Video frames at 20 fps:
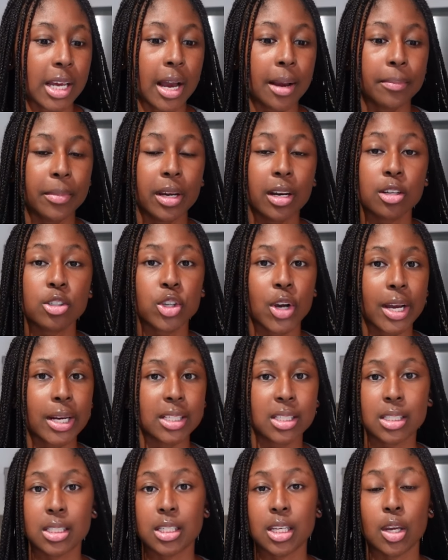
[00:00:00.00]
I'm gonna try to
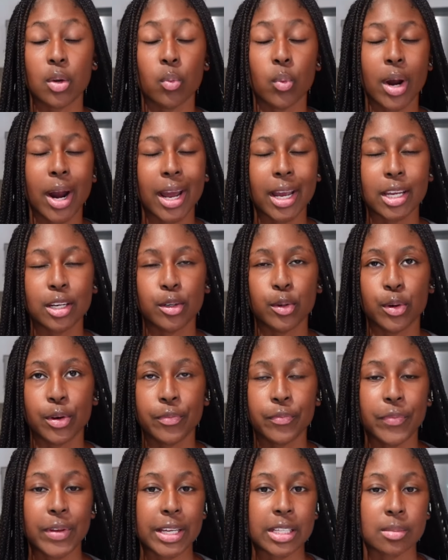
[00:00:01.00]
see what I can do to
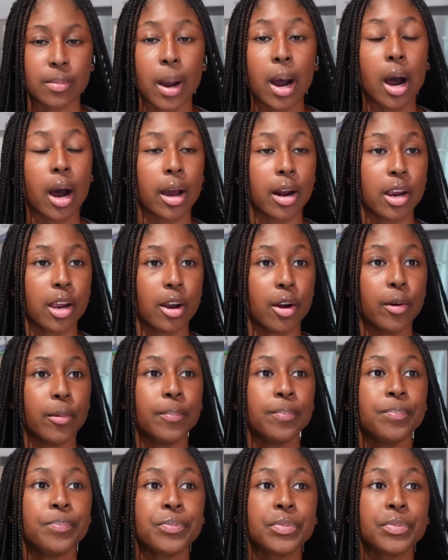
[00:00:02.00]
fix my audio.